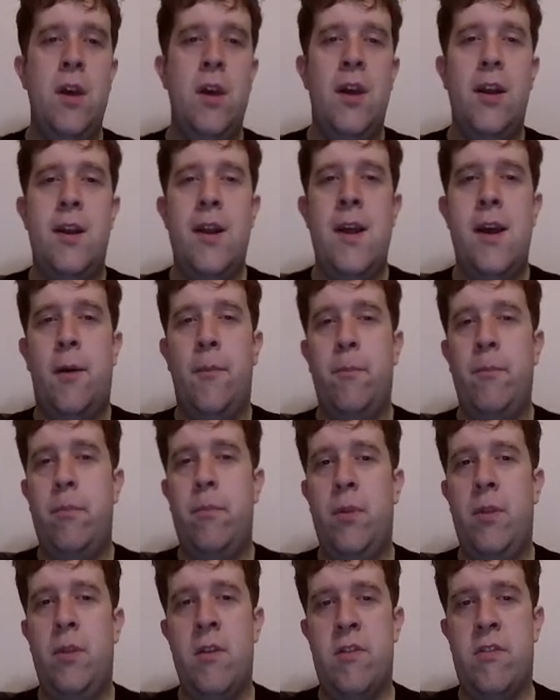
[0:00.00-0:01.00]
Now,
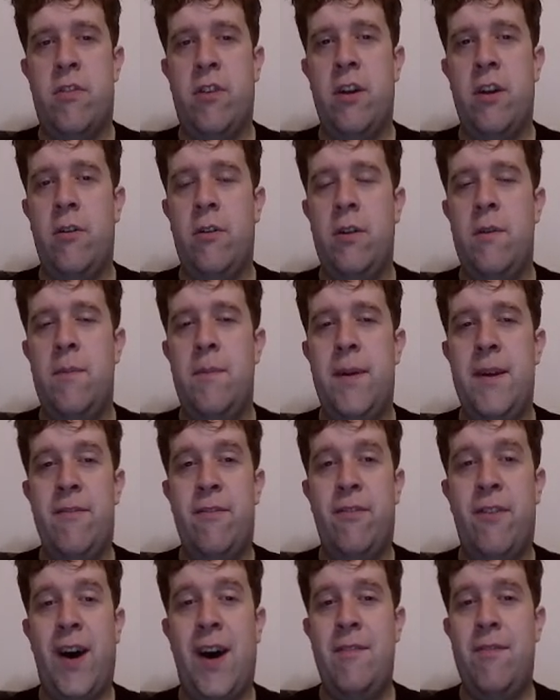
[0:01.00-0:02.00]
this can only be
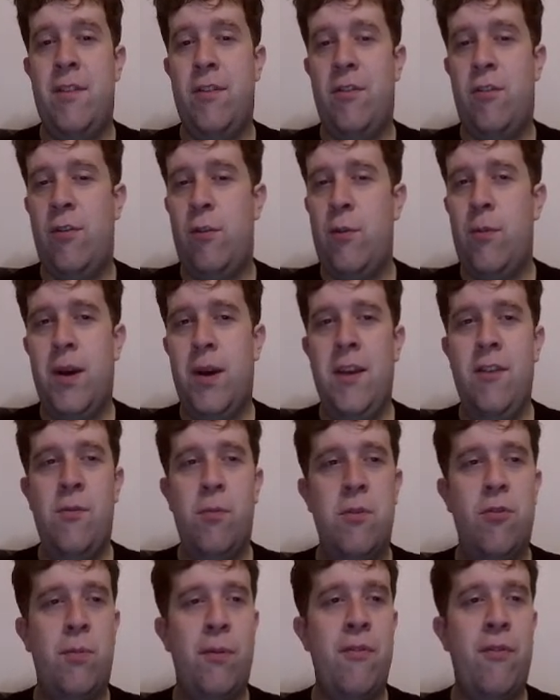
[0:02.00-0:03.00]
5 in two ways,
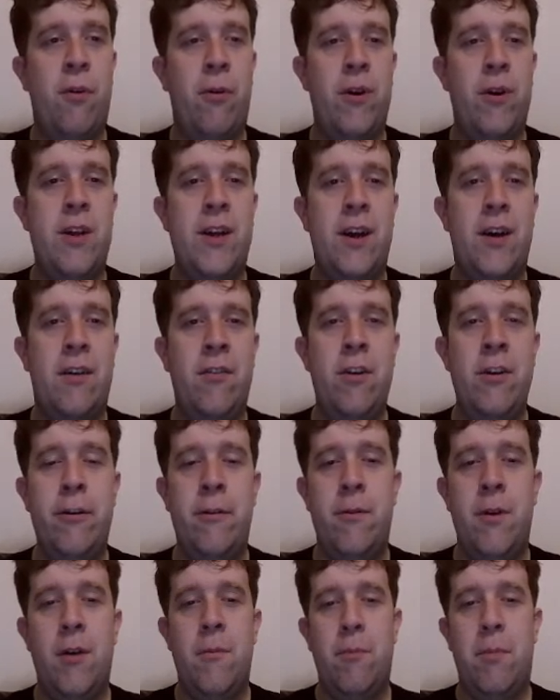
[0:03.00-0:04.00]
which we've already covered.
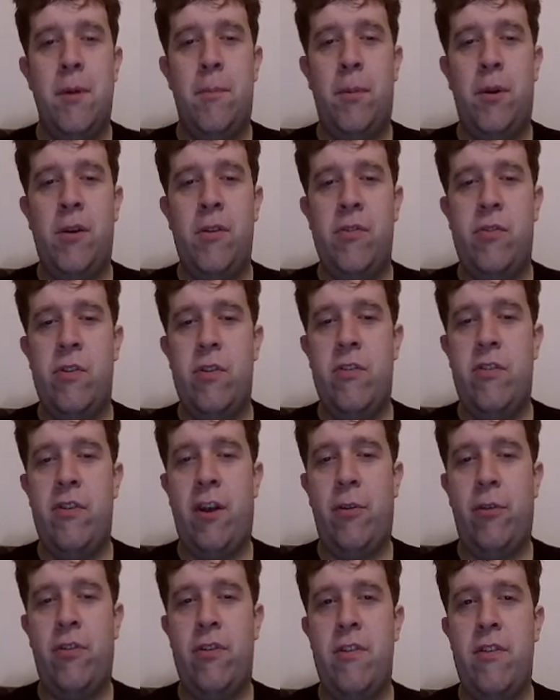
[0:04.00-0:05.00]
But because this
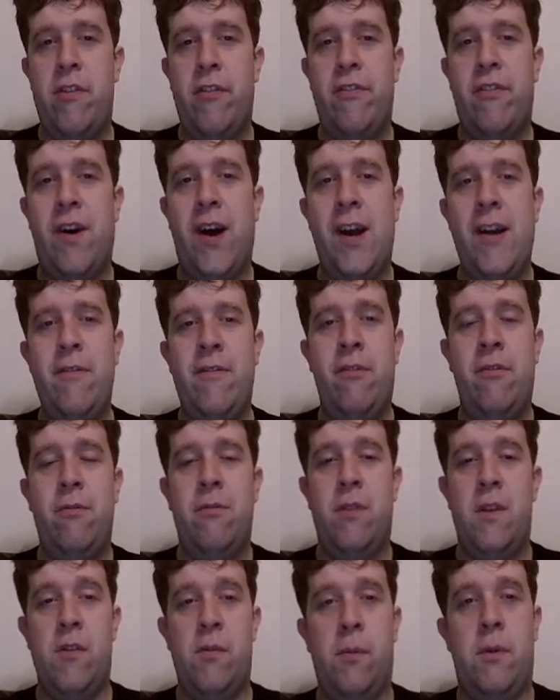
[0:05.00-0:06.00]
cell sees a 5,
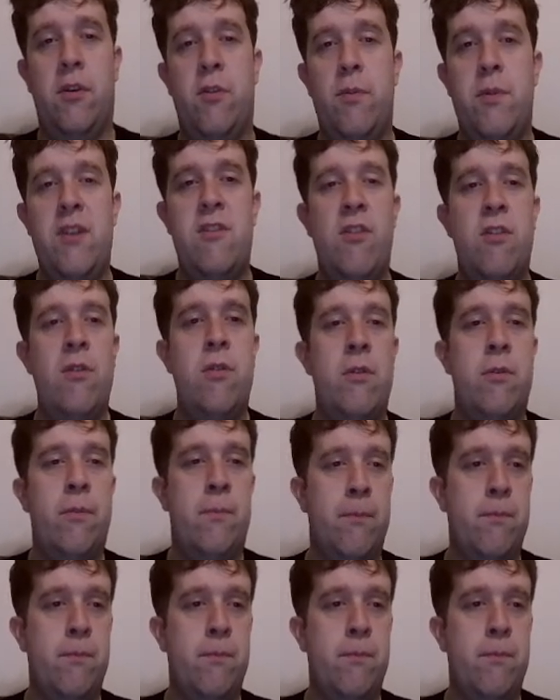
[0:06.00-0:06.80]
this must be 2.